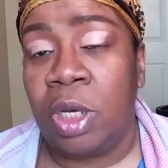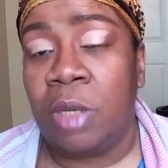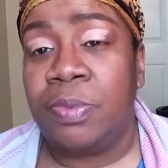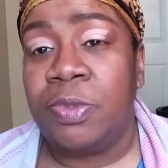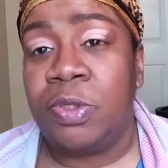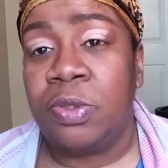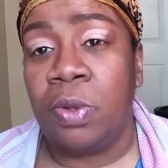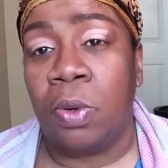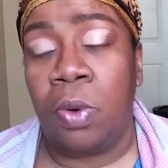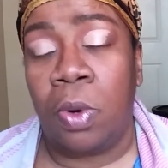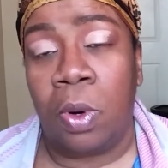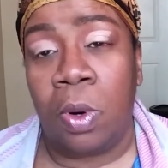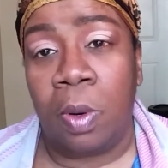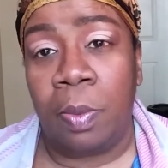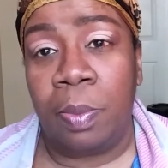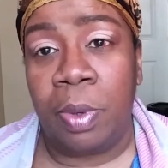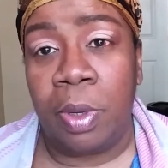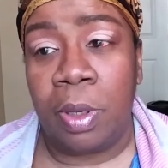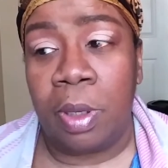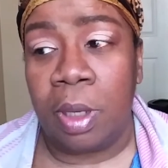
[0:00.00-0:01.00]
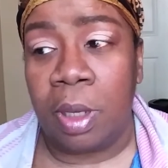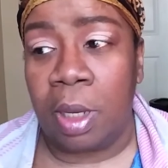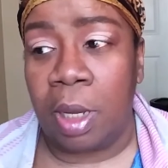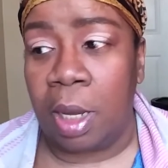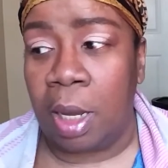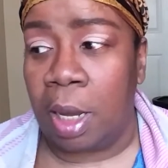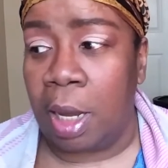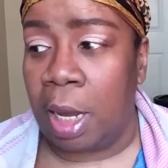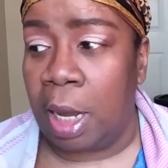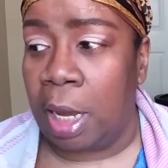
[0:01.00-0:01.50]
absorb,
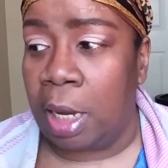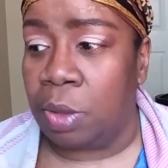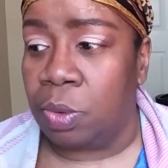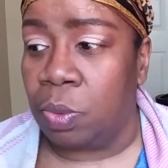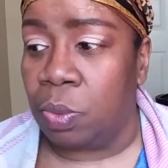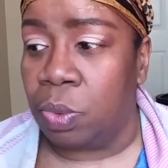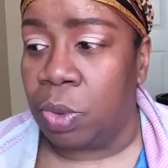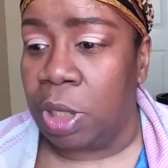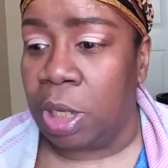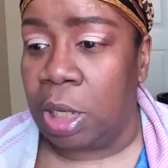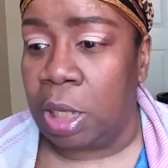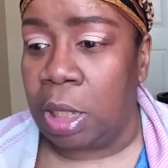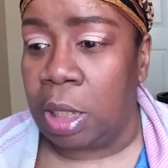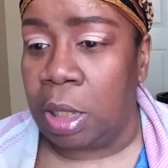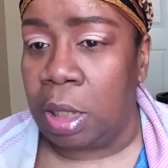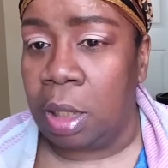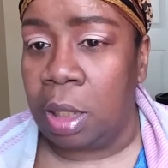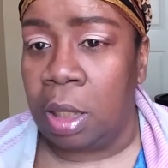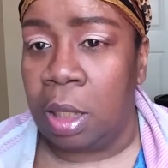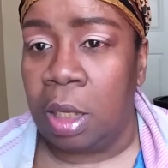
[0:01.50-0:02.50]
and we...